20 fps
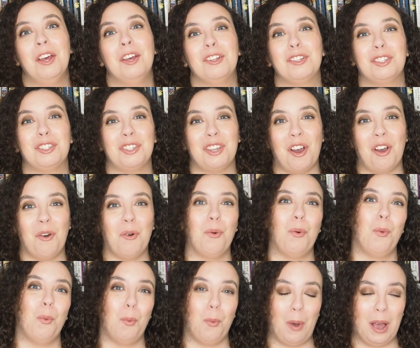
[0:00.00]
So,
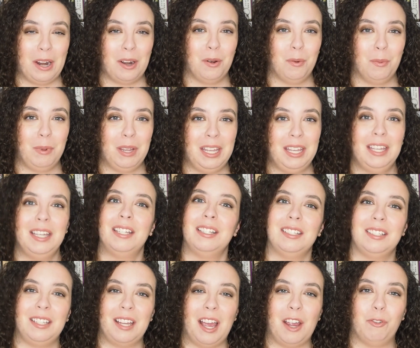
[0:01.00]
why don't we
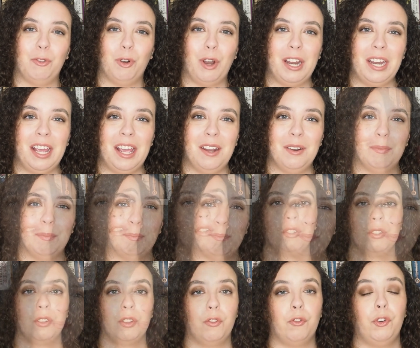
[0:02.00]
dive right in?
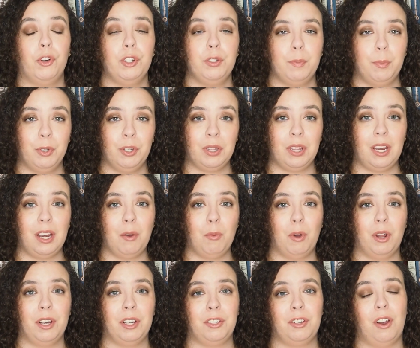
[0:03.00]
The first book that I
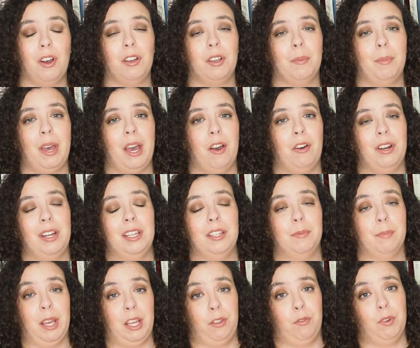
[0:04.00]
want to talk about
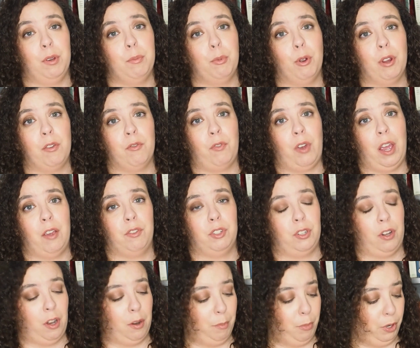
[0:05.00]
is my 3.5
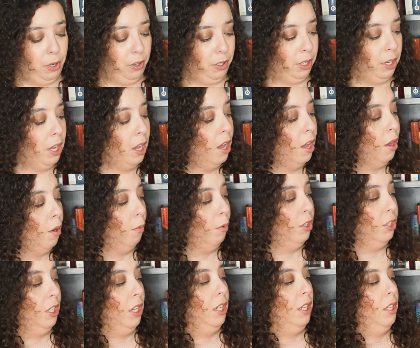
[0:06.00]
star book,
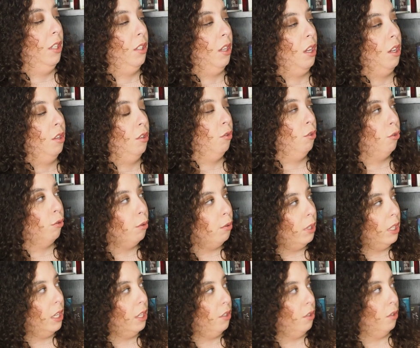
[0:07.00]
which is You
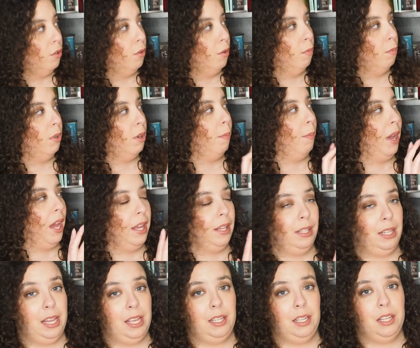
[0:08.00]
Truly Assumed by
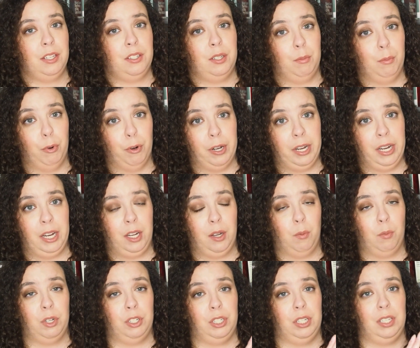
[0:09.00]
Laila
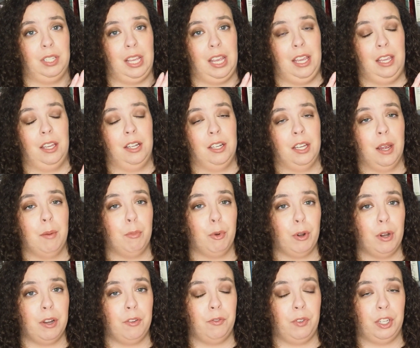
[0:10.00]
Sabreen, which is a
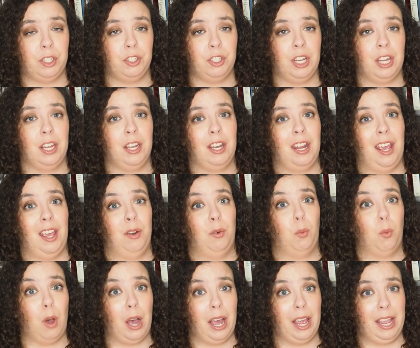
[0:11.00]
contemporary fiction
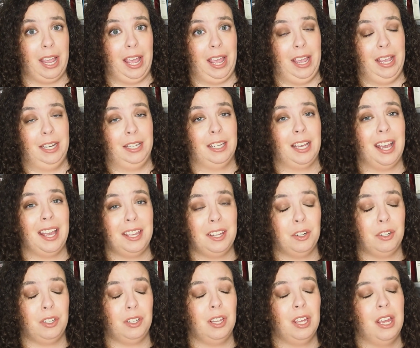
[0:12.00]
and YA
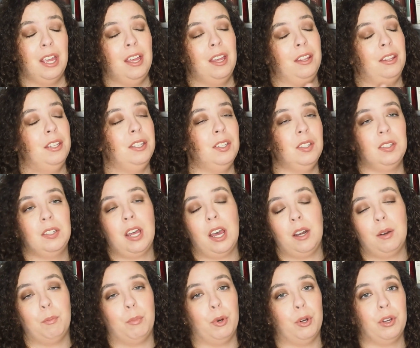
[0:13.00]
title. This is
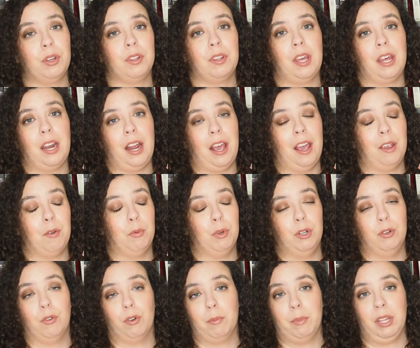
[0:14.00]
not a book that I
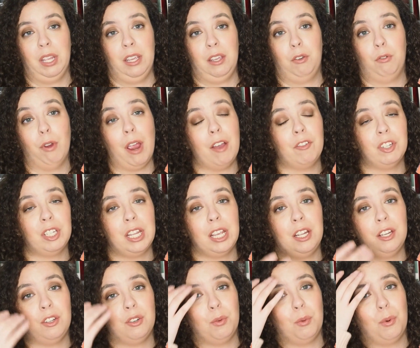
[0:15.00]
would normally
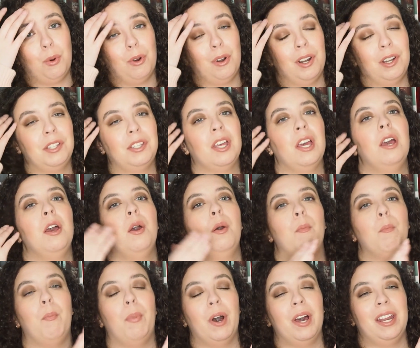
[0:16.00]
gravitate towards,
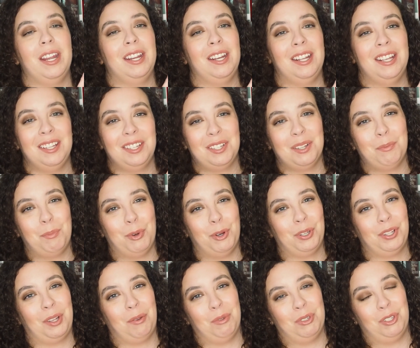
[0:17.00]
but it is the
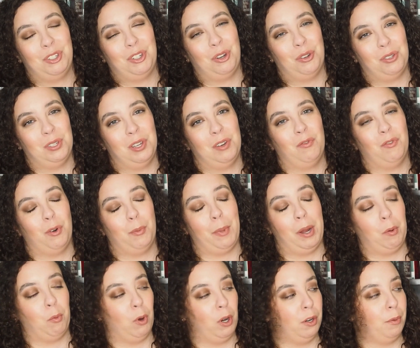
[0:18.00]
book that was chosen for
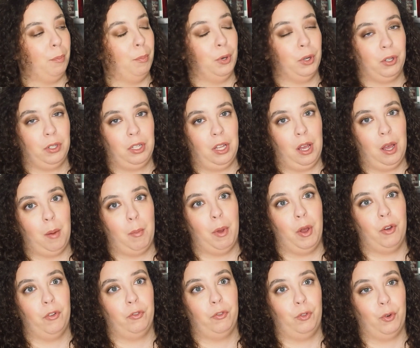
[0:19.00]
my work book club
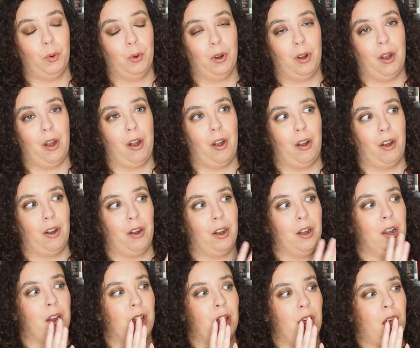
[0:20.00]
for our
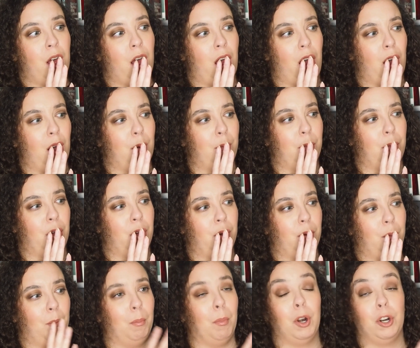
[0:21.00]
um,
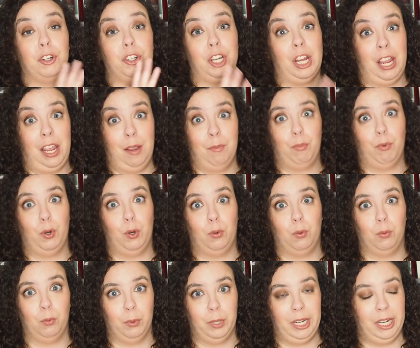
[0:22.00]
March
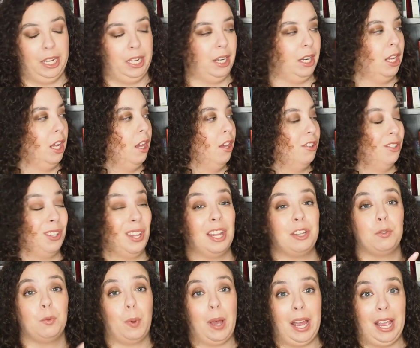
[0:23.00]
April read. So
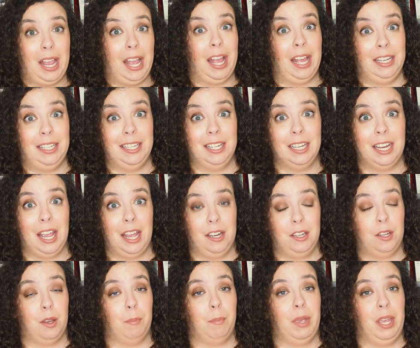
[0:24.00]
that's why I did
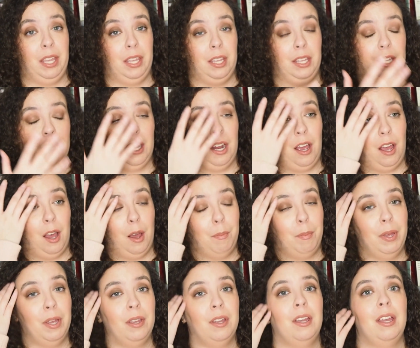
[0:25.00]
end up picking it up.
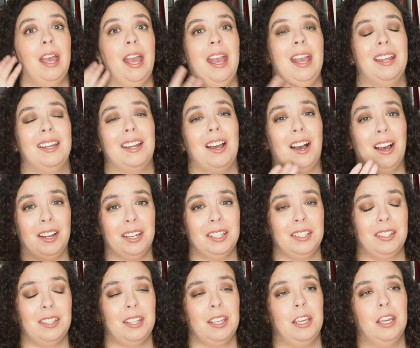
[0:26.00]
And
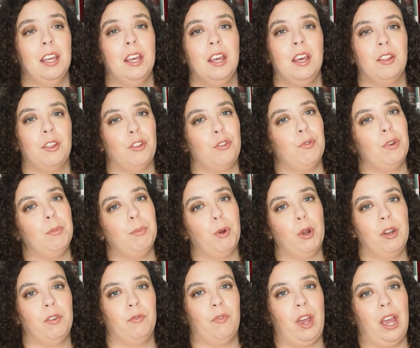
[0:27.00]
honestly, the
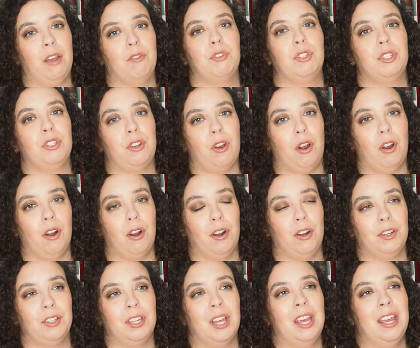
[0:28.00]
3.5
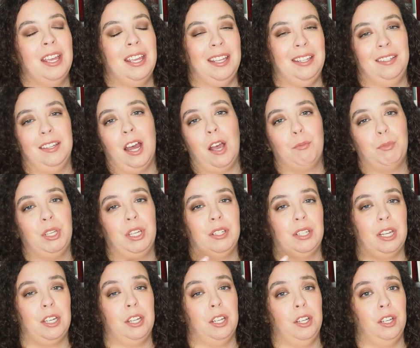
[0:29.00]
stars is not because
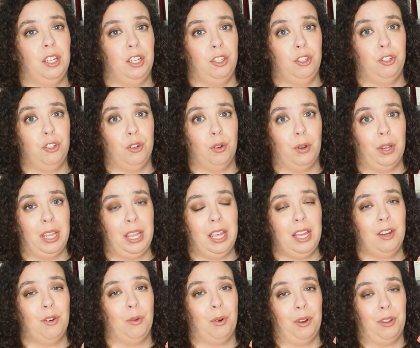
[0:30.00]
I didn't enjoy
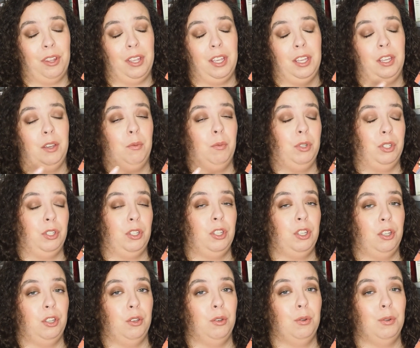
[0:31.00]
it or think it was
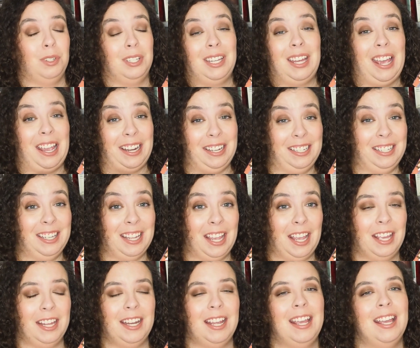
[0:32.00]
cute. I
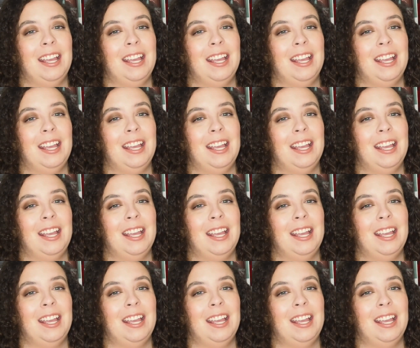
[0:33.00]
did.